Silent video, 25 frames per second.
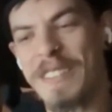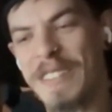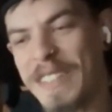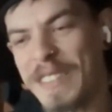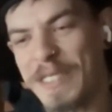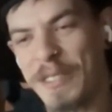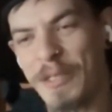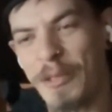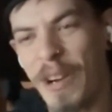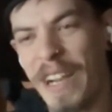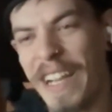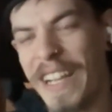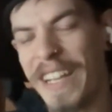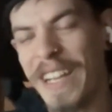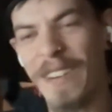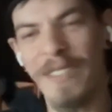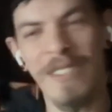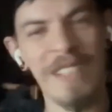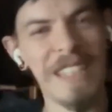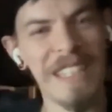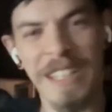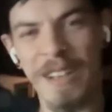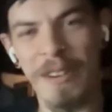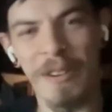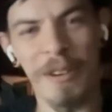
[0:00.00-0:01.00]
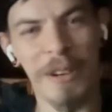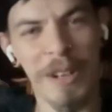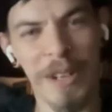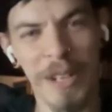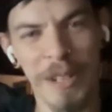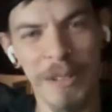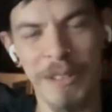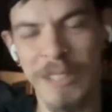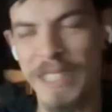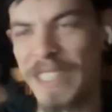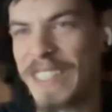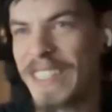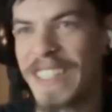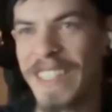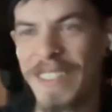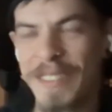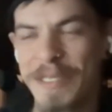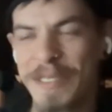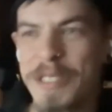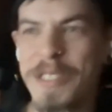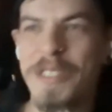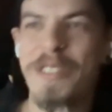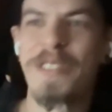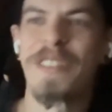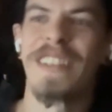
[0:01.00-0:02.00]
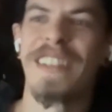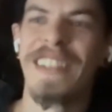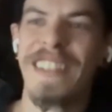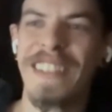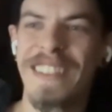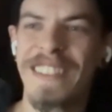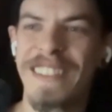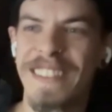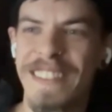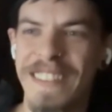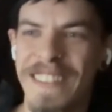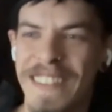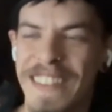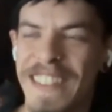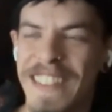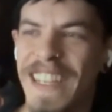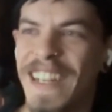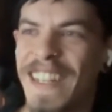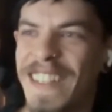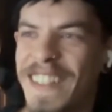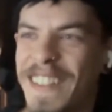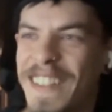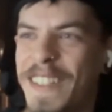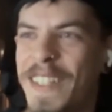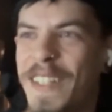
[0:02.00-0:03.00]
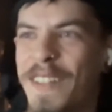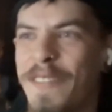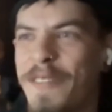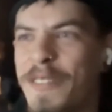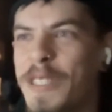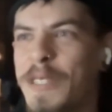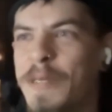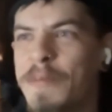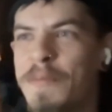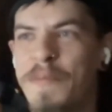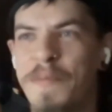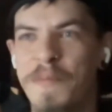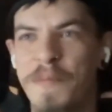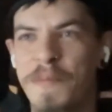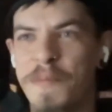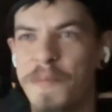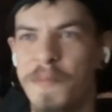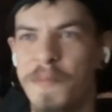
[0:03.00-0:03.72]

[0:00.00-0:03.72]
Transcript: just it's great. Everything going on right now. It's just like yeah, I love it.